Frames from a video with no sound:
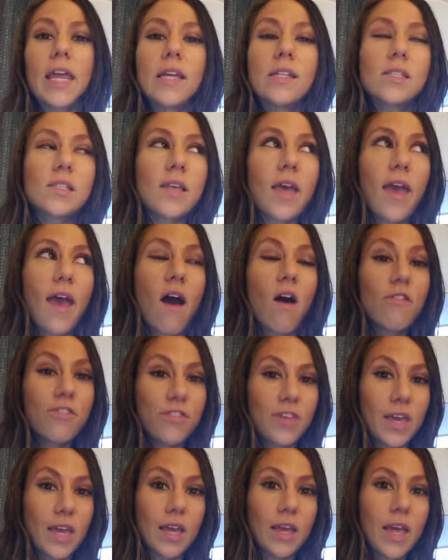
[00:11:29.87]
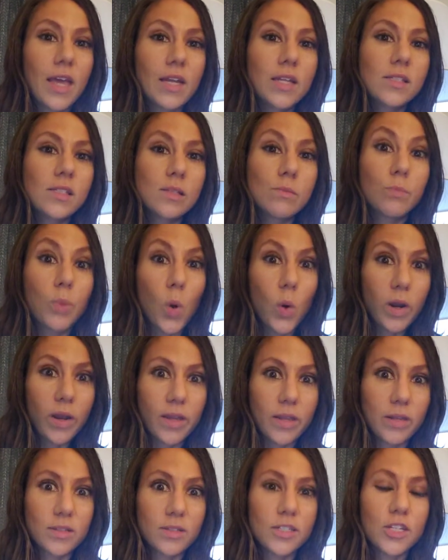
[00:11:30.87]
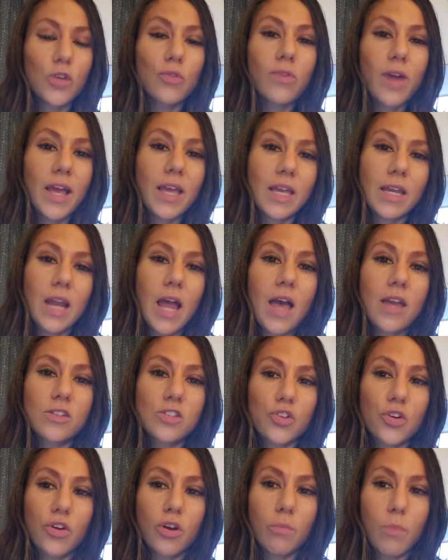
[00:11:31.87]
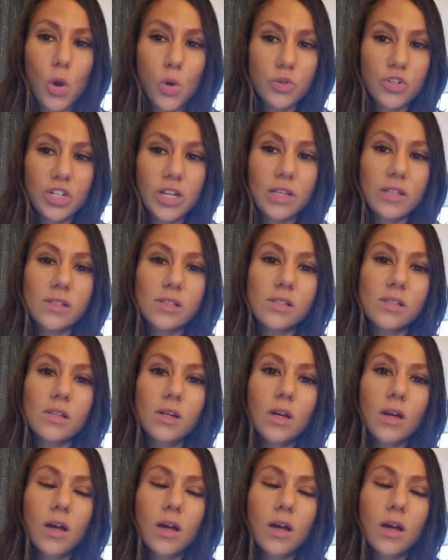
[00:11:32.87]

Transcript: It's healthy and it's important to recognize your emotions.